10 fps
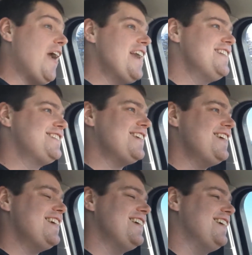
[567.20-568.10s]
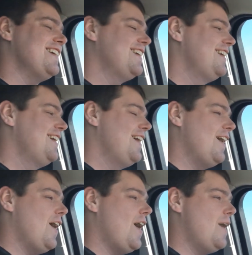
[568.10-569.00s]
Wait and see.
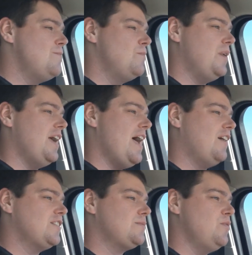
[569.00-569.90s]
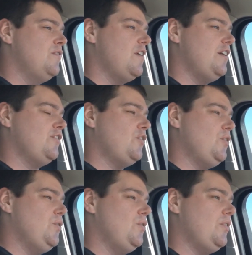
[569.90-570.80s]
But yeah, let's move on
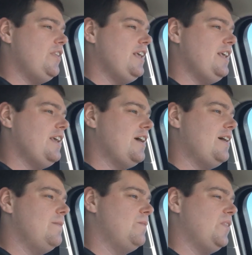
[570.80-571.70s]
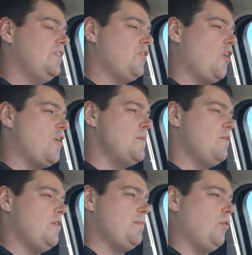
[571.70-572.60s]
to the
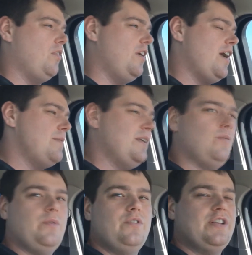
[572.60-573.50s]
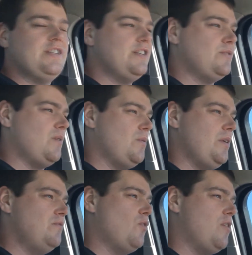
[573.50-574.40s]
tournament report. I mean, this is where
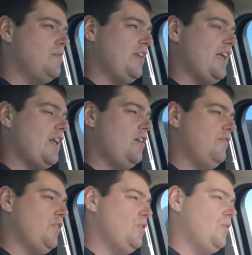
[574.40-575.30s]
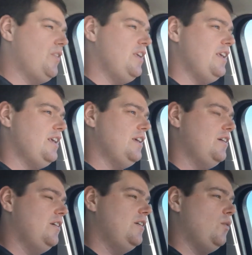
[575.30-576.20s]
we normally interview the
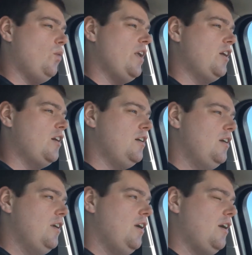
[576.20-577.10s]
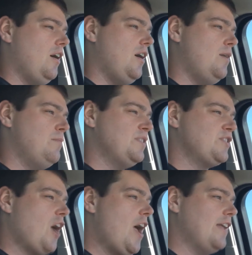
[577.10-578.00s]
winner. But
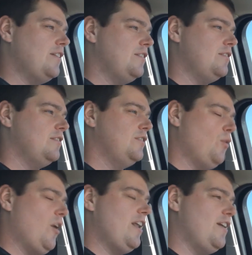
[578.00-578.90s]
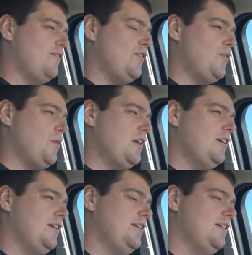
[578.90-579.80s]
Scott, you want to interview the winner?